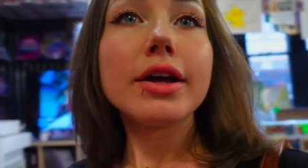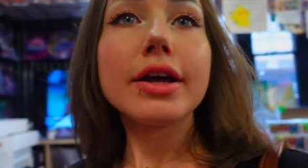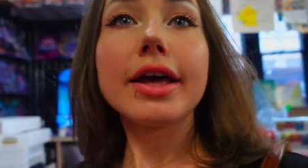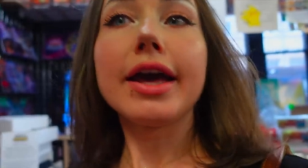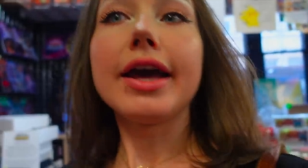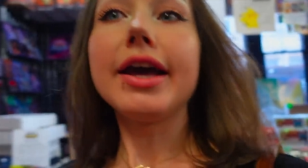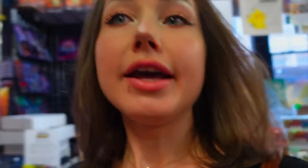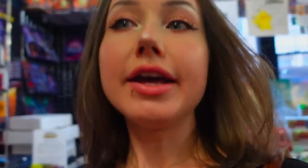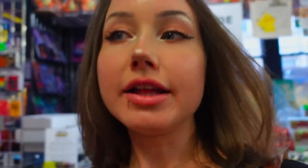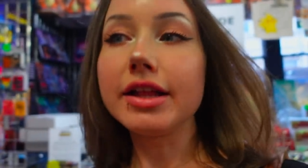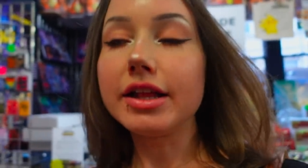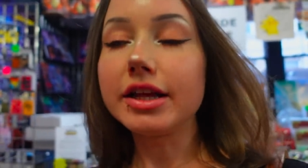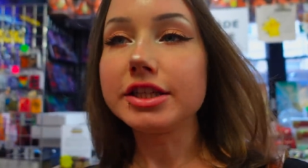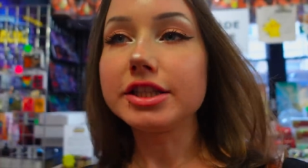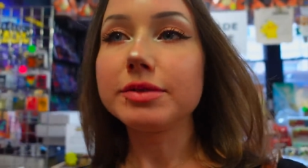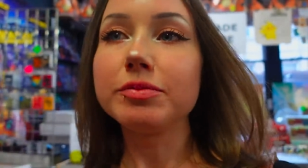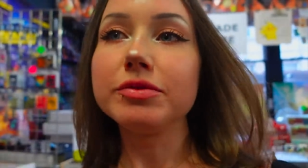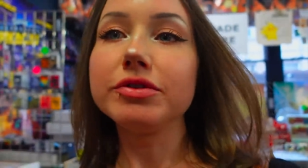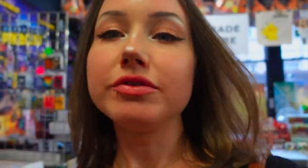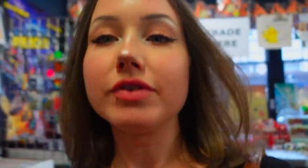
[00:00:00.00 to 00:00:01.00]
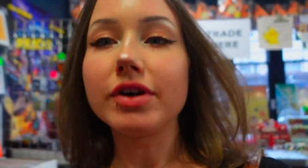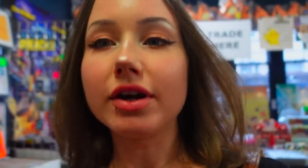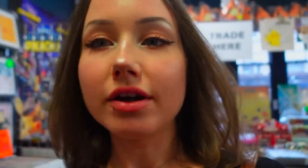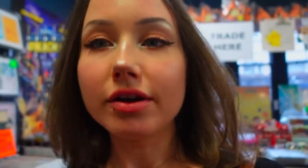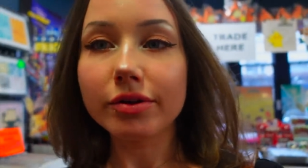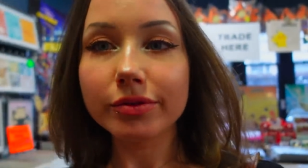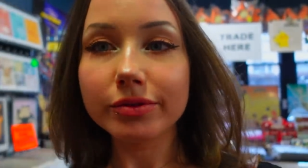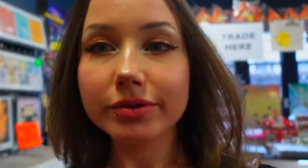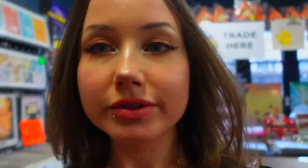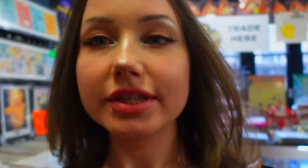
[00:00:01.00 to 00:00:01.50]
Okay, let's move
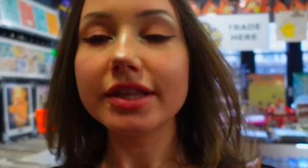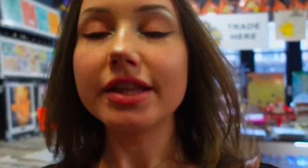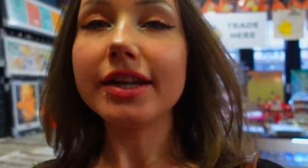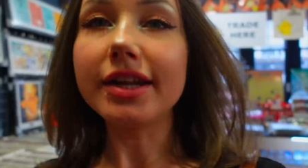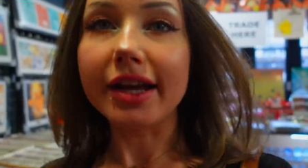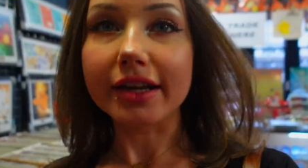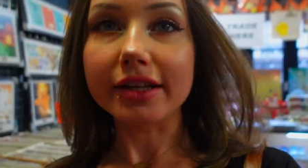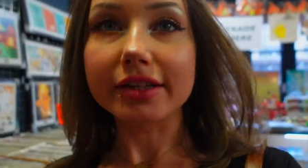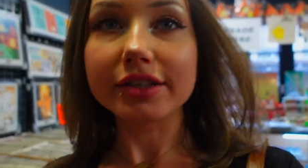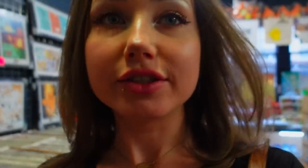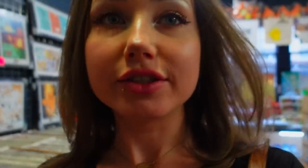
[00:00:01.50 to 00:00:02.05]
on to the next